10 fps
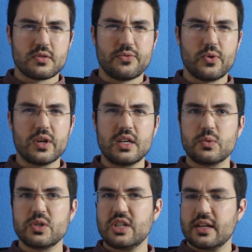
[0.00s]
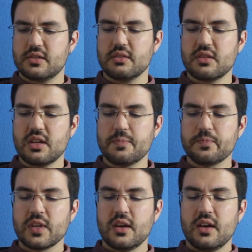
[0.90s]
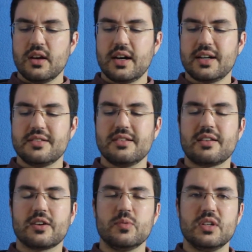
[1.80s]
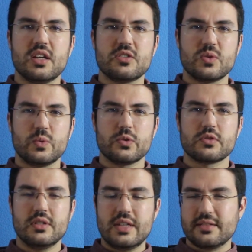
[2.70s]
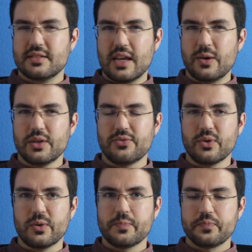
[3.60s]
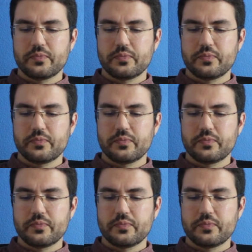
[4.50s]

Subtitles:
Therefore, he rejected the idea that communication was necessary for